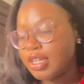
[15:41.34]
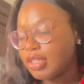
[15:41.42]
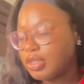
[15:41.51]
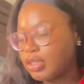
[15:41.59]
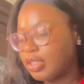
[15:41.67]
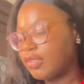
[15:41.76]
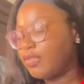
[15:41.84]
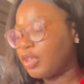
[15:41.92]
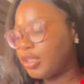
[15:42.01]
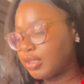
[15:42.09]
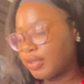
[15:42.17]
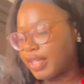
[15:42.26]
so this
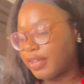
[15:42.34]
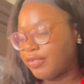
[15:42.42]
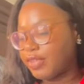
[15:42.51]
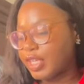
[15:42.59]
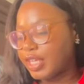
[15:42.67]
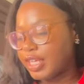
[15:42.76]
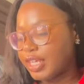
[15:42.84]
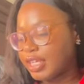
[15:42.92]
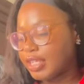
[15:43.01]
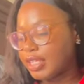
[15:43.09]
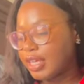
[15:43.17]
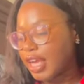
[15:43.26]
fourth tip
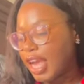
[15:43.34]
is